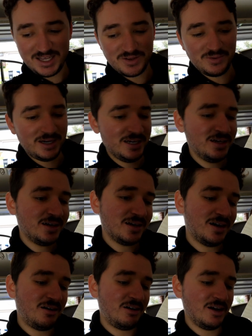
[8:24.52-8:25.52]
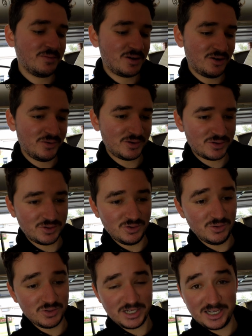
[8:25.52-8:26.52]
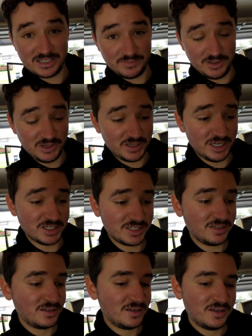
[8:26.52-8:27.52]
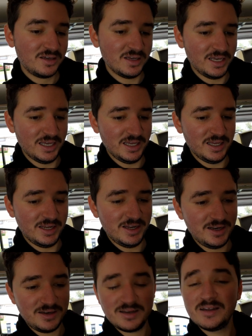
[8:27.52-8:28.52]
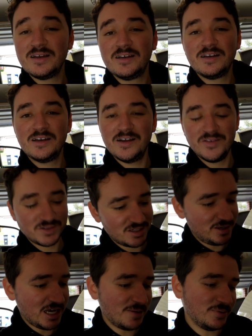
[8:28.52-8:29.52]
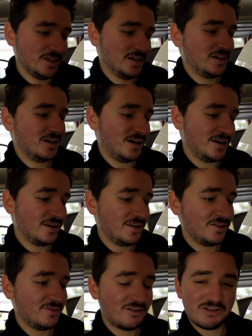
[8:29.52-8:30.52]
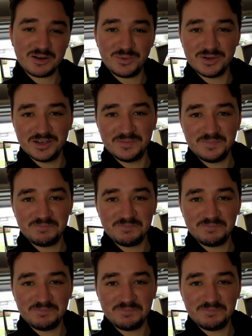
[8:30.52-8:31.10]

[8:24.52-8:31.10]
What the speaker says: either way, I'm going to change up the location and everyone's gonna be happy. I don't know where I'm gonna put it.